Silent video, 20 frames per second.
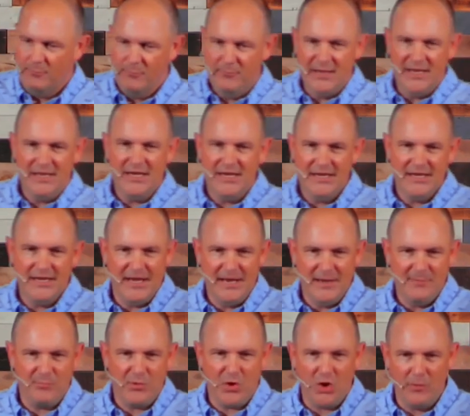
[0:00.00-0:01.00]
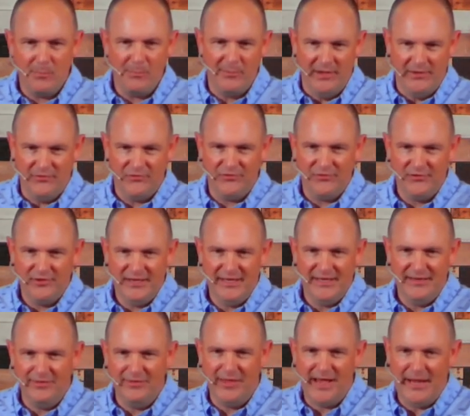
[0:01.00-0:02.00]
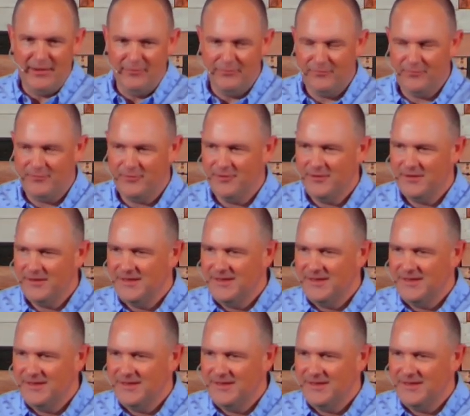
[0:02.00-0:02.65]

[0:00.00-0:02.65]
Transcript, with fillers: meaning and purpose in life.